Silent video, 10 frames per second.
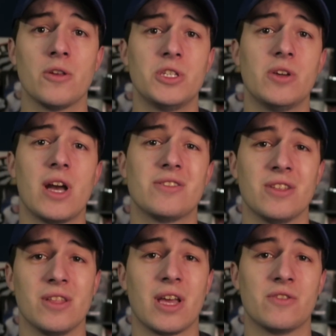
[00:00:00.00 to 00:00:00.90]
I'll see you
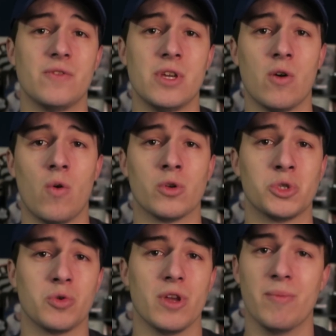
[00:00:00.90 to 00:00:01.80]
guys in the next video or
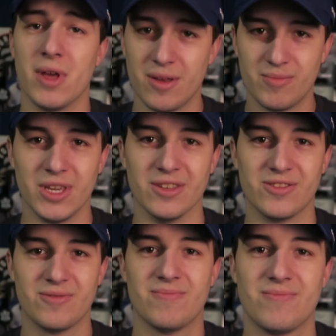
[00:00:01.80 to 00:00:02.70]
stream.
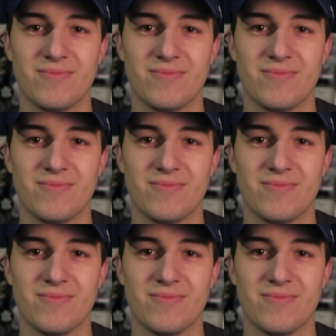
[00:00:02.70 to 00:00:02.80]
Peace.